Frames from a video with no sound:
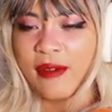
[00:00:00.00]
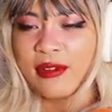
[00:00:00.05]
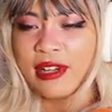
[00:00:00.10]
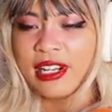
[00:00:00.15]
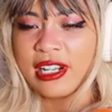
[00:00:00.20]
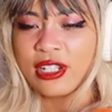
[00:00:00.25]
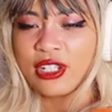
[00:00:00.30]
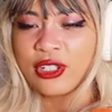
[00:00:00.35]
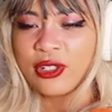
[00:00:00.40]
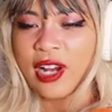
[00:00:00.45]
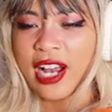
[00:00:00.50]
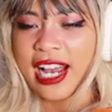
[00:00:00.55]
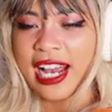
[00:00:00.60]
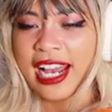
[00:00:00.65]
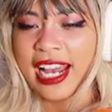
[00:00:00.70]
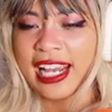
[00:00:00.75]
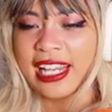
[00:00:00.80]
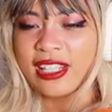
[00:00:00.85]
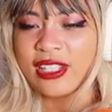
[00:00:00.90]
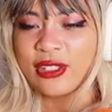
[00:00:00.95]
I'm gonna
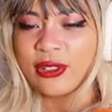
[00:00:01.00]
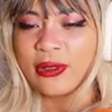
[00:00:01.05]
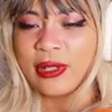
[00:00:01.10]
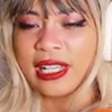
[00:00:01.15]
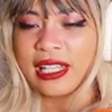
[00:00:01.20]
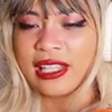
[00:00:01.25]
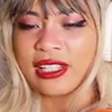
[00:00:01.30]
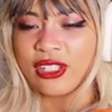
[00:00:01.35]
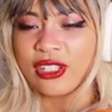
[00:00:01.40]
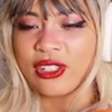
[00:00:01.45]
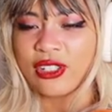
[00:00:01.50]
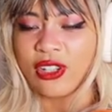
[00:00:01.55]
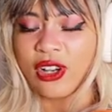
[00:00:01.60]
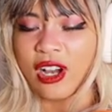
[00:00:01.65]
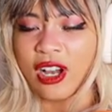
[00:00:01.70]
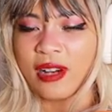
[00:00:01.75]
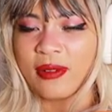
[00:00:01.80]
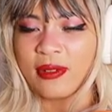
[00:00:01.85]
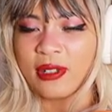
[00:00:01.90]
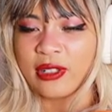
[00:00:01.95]
try doing this
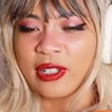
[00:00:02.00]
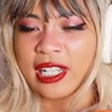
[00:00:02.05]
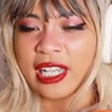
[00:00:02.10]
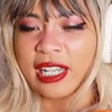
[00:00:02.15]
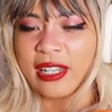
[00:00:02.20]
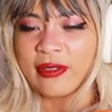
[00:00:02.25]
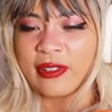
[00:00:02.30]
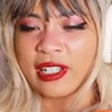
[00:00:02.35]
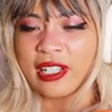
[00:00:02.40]
job, okay?